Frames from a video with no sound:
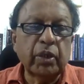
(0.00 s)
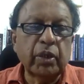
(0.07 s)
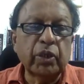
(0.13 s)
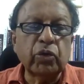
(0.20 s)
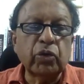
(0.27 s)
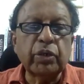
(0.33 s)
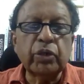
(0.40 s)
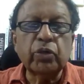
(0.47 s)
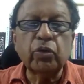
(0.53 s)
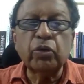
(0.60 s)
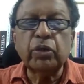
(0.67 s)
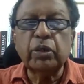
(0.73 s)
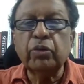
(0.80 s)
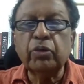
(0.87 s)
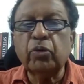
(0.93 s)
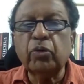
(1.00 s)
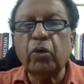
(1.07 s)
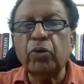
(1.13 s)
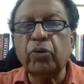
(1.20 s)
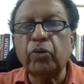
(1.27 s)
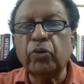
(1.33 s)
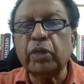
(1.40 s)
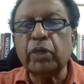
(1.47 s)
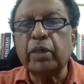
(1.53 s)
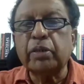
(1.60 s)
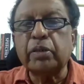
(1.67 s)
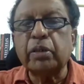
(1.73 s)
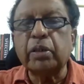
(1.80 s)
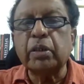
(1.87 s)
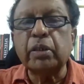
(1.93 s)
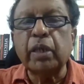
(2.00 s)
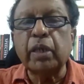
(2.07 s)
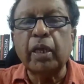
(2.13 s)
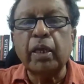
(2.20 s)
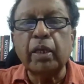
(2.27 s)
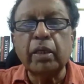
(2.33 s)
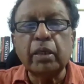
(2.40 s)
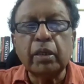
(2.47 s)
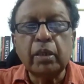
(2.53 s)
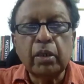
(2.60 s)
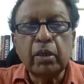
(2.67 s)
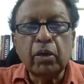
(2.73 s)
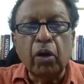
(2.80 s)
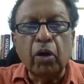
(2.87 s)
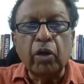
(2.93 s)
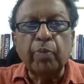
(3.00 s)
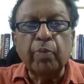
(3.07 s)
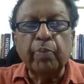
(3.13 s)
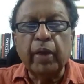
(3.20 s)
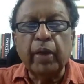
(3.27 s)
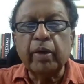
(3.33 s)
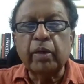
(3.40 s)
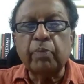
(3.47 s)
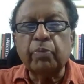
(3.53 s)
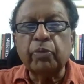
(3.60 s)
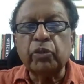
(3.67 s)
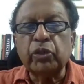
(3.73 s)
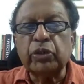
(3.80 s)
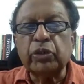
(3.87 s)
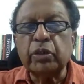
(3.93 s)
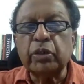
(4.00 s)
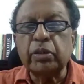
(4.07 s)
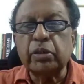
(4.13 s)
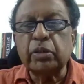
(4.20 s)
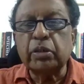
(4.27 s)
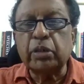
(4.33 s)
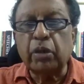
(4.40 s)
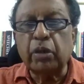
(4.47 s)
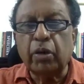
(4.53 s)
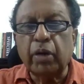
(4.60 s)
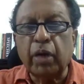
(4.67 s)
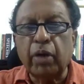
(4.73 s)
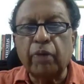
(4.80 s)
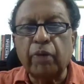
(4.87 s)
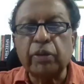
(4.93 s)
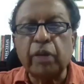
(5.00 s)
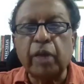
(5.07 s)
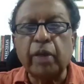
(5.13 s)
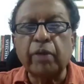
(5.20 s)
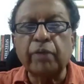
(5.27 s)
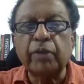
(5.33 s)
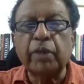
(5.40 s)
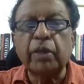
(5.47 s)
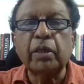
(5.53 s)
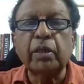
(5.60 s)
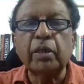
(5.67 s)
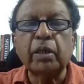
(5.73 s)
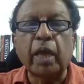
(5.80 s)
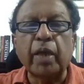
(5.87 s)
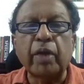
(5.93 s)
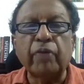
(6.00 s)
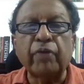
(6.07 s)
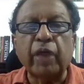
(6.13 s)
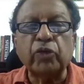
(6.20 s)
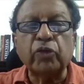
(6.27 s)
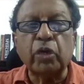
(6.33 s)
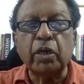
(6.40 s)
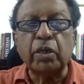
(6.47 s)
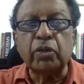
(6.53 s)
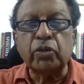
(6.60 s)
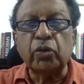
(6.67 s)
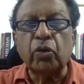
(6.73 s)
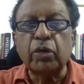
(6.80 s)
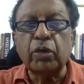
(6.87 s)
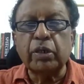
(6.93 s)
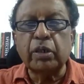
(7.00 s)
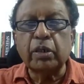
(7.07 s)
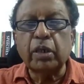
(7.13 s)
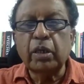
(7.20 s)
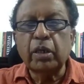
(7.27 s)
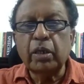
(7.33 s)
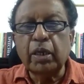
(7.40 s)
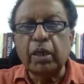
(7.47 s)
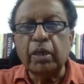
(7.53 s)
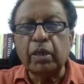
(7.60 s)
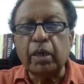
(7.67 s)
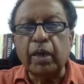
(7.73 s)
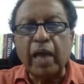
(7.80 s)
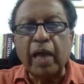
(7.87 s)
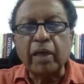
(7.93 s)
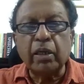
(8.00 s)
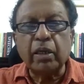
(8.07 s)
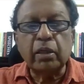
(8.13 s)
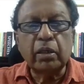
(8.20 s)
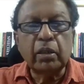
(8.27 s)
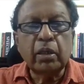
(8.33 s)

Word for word: In twenty twenty, you all know that uh, they occupied our positions on our side of the line of actual control in, in Ladakh,